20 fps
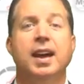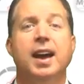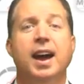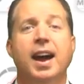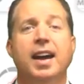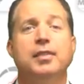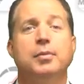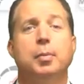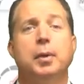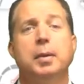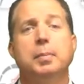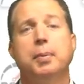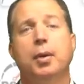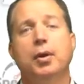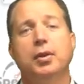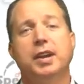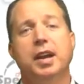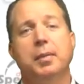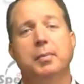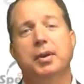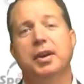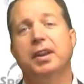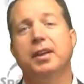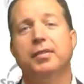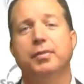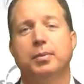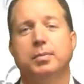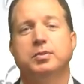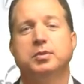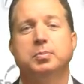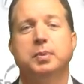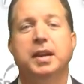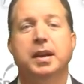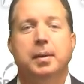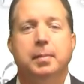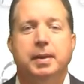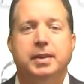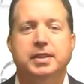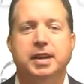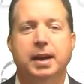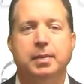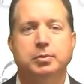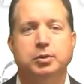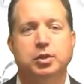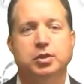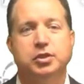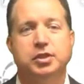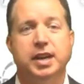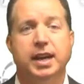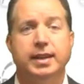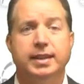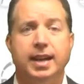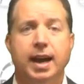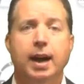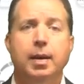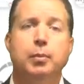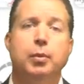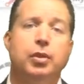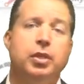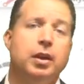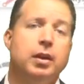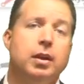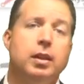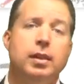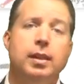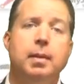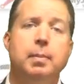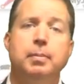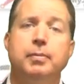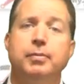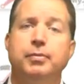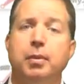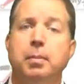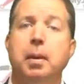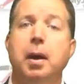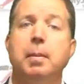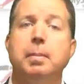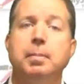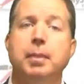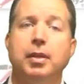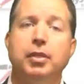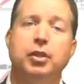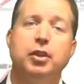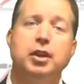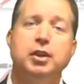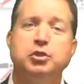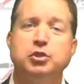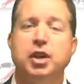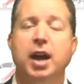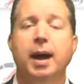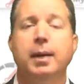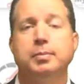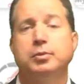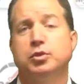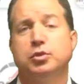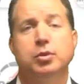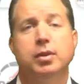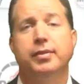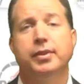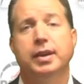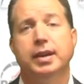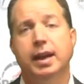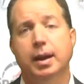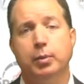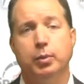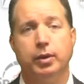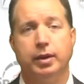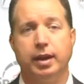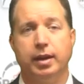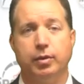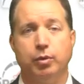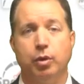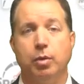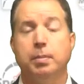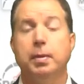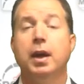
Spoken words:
Hi everybody, Paul Cameron here from SpeedUpMyJobSearch.com with a clip from our monthly jobs-driven networking group,